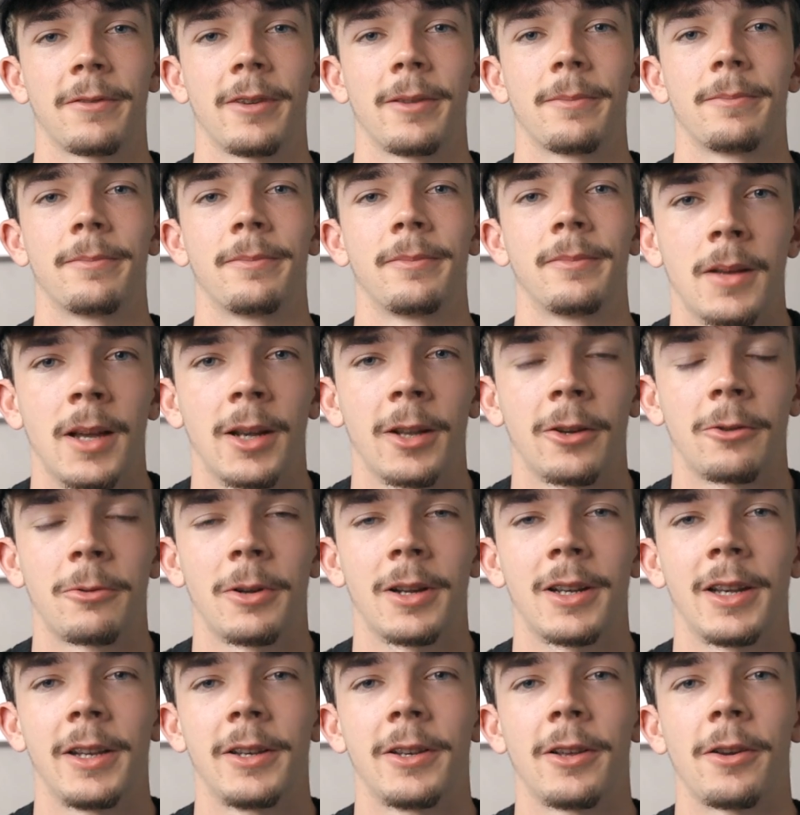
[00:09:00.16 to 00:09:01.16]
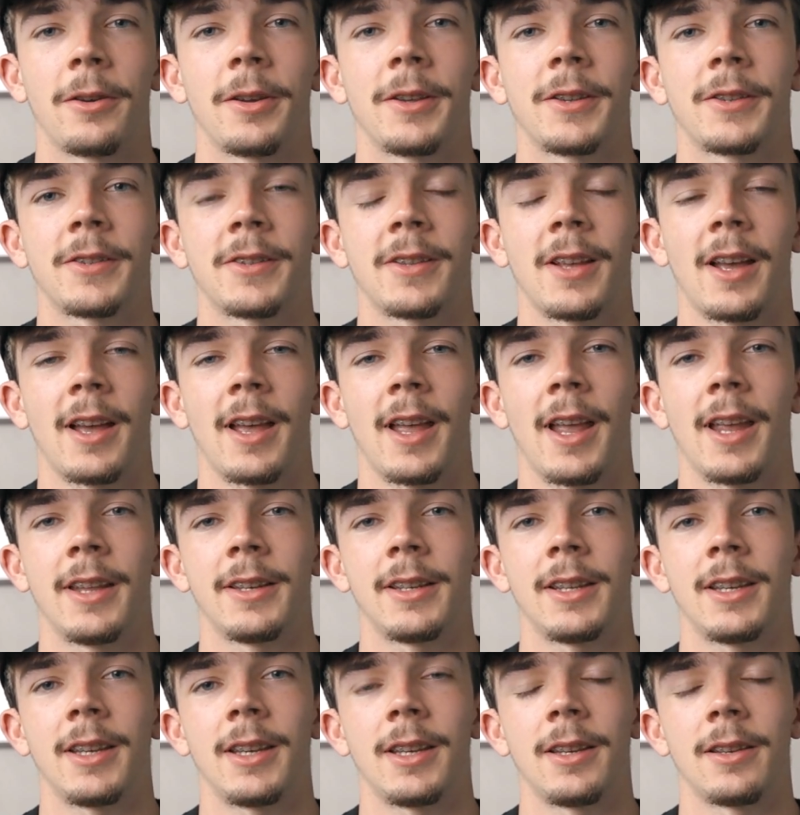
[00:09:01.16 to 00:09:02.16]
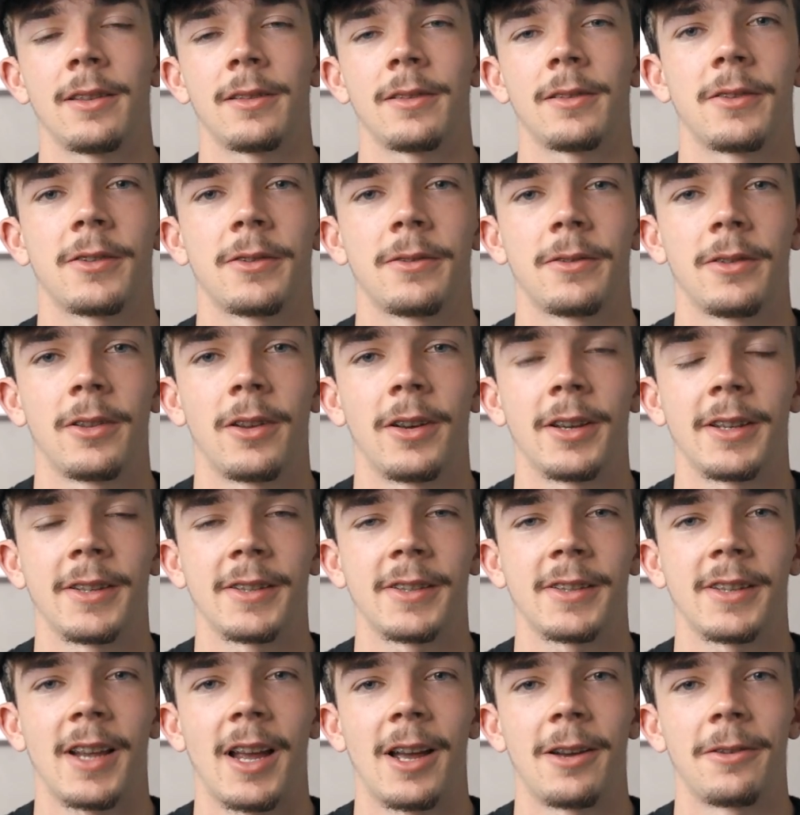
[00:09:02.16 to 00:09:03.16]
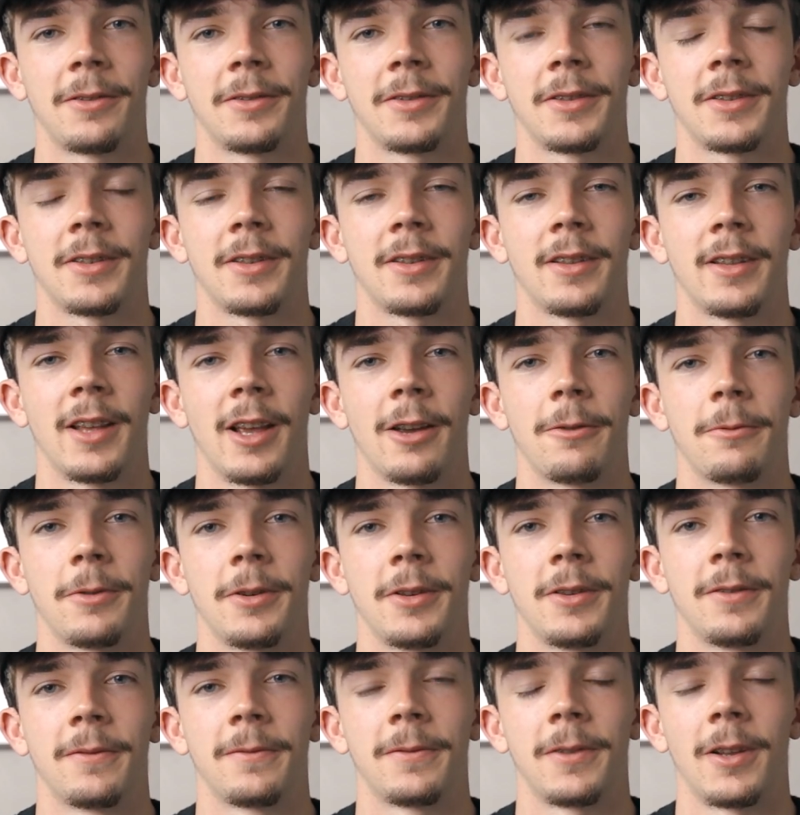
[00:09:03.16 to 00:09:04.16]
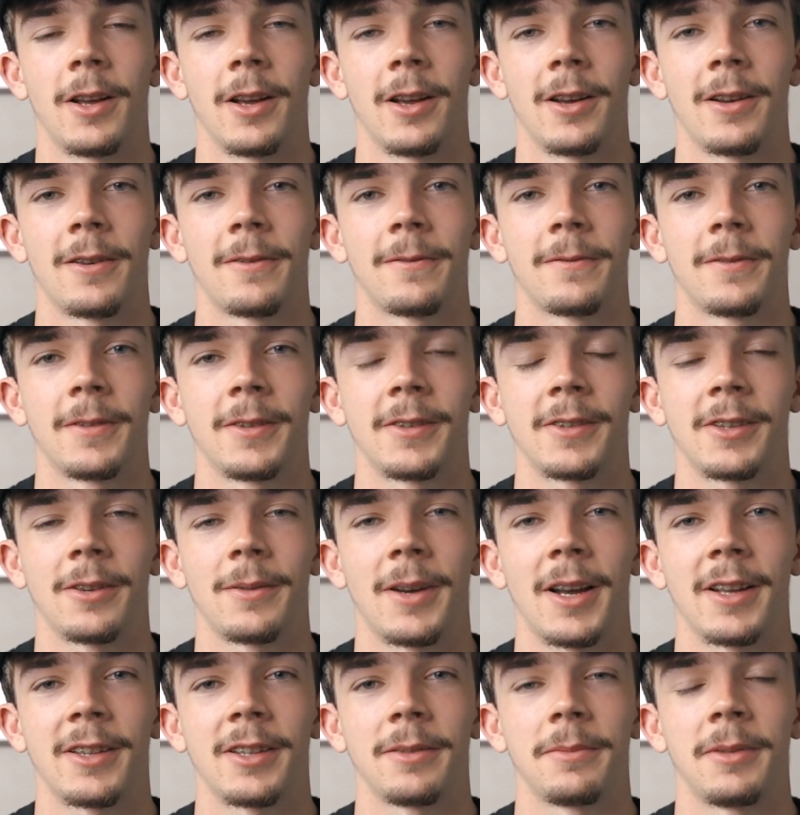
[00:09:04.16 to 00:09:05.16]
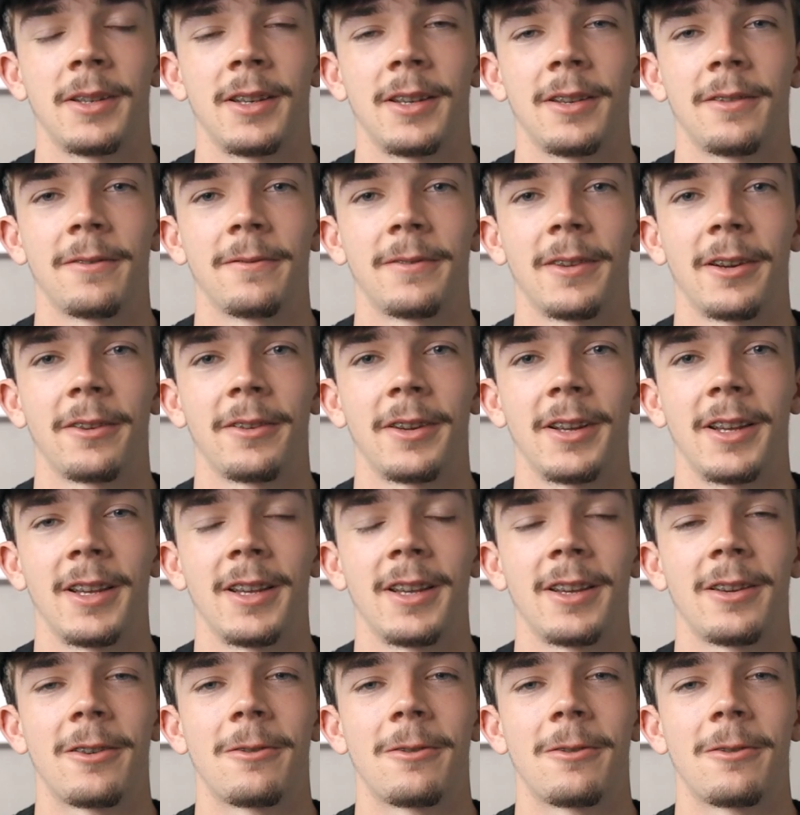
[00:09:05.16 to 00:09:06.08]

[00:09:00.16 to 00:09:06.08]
from. And I quickly noticed that any slight sound there would fly off, so I had to be very